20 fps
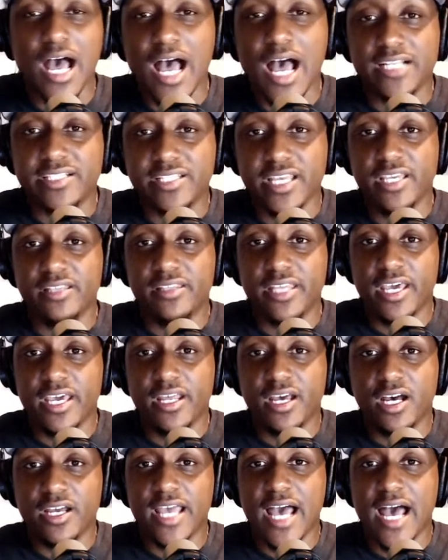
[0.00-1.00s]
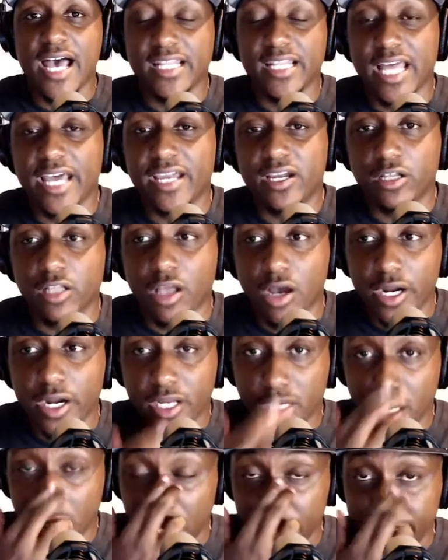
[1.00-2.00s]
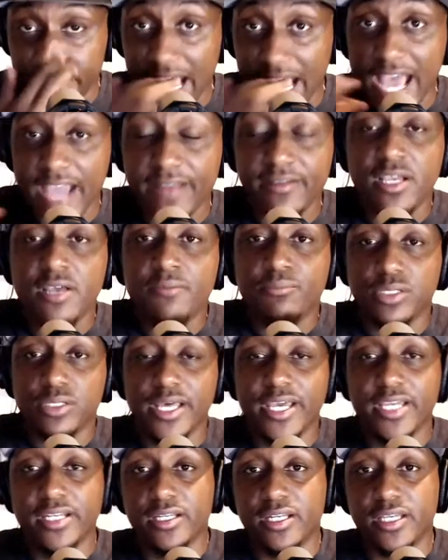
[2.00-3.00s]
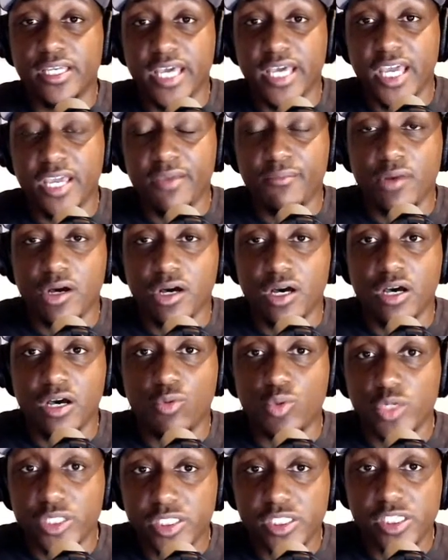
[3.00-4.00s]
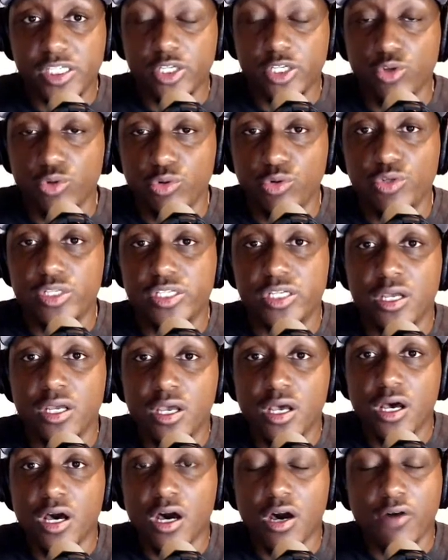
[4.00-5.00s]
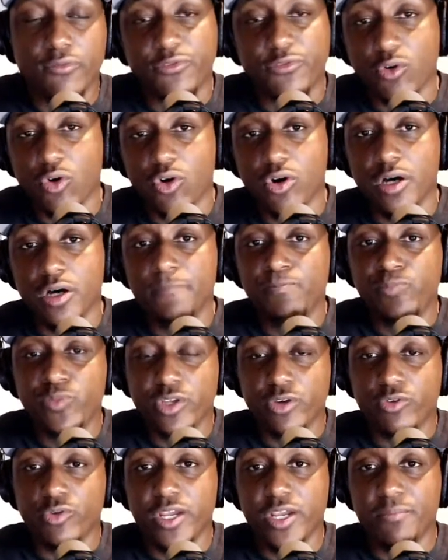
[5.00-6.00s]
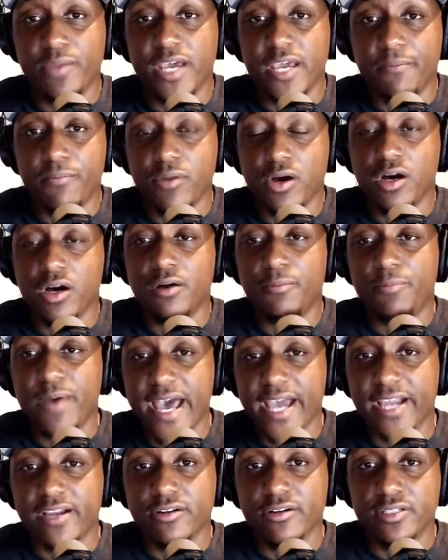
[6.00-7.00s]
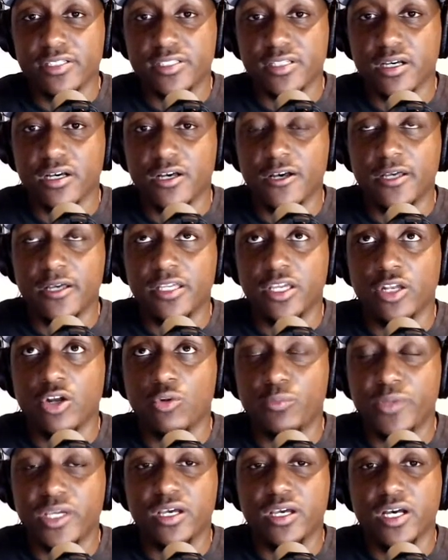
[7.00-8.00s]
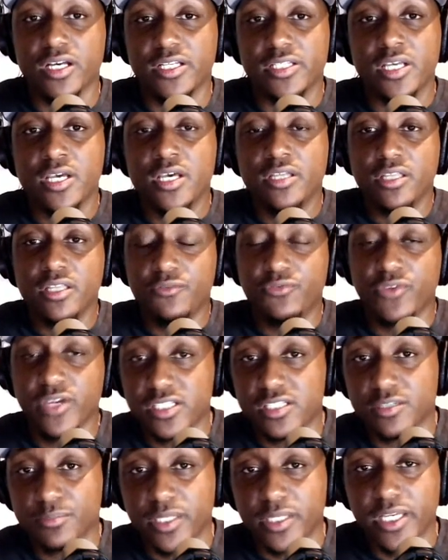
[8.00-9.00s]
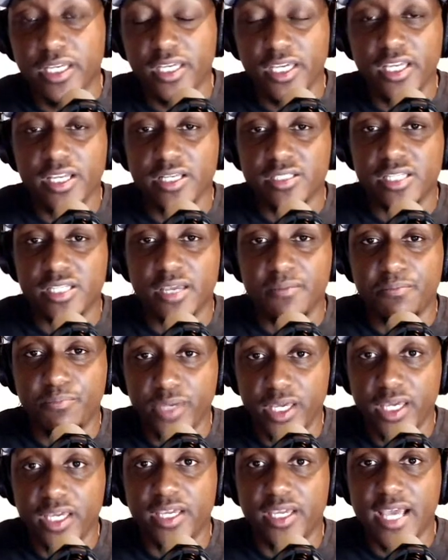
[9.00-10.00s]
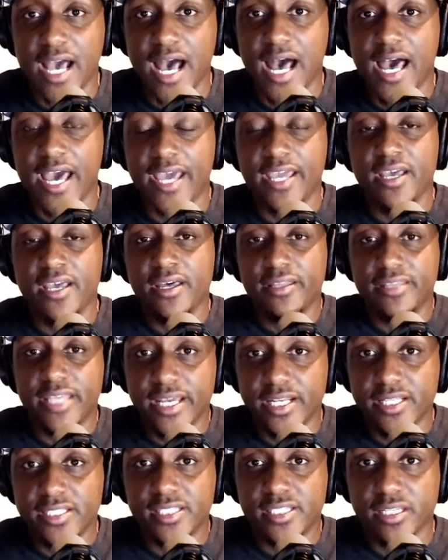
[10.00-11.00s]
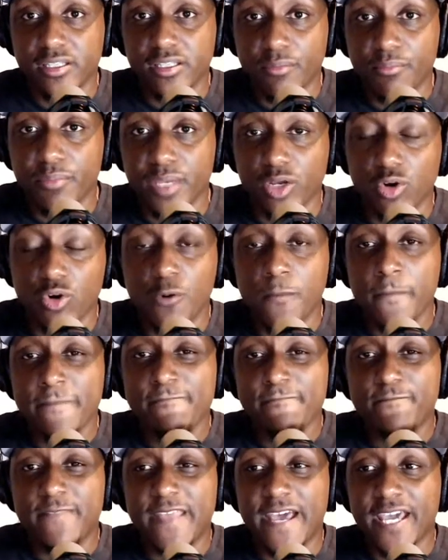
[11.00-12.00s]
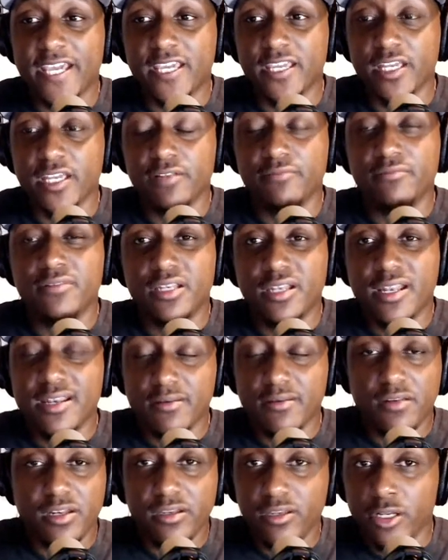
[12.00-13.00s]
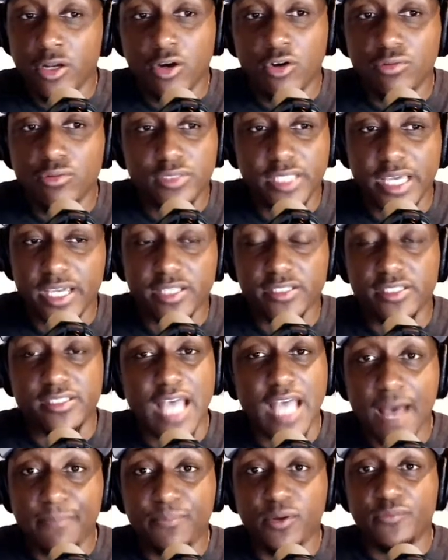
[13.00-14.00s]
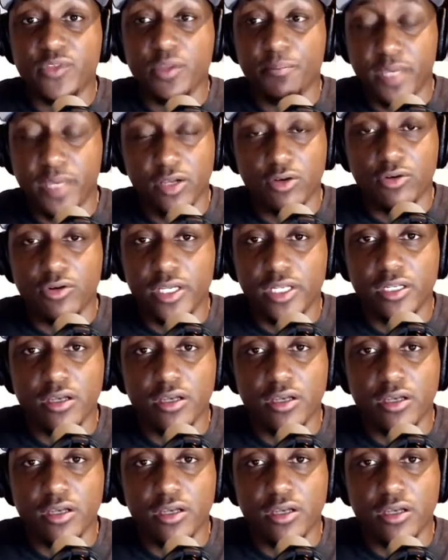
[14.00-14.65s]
think that a guy like Clark not playing in the game was huge for the Green Bay Packers, because defensively he is a big guy that is in the middle that can stop up the middle. And